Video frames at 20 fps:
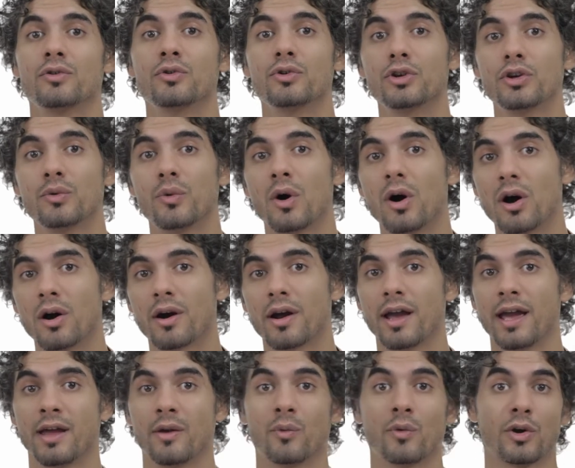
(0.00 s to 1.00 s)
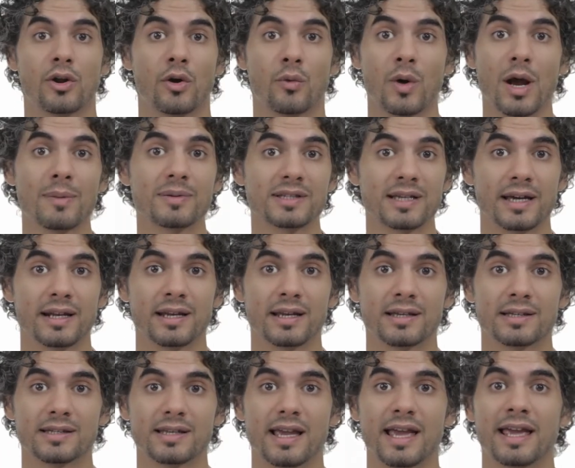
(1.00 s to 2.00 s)
who you are and where your website
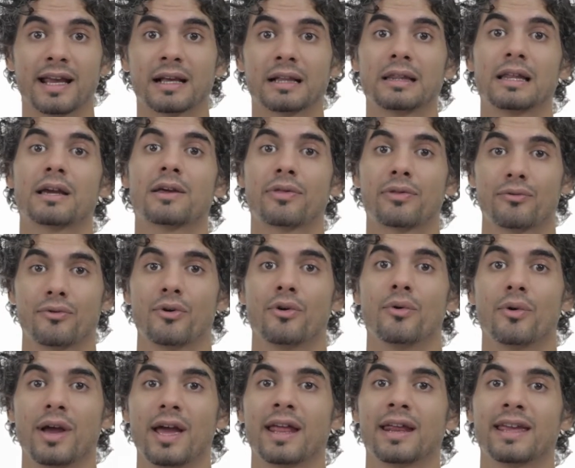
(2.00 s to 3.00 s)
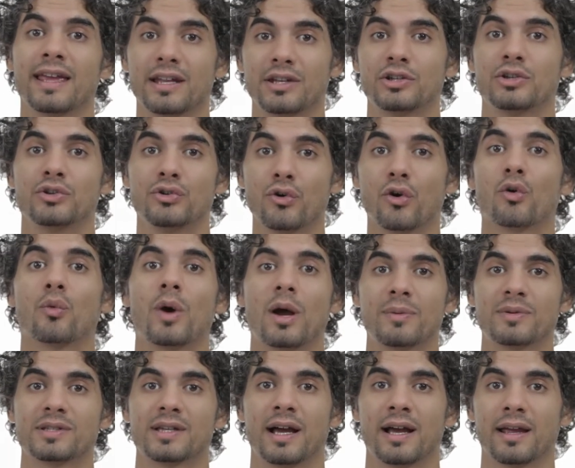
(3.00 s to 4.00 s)
is and click through and get to your
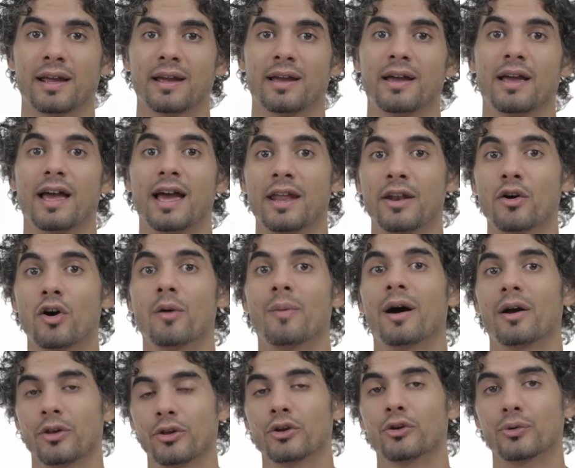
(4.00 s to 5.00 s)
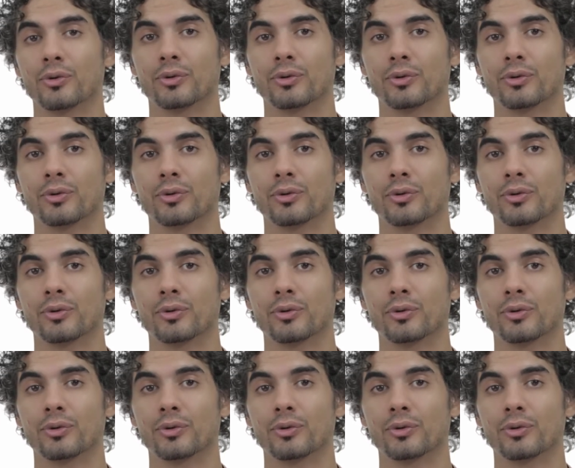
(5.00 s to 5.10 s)
website and know about you.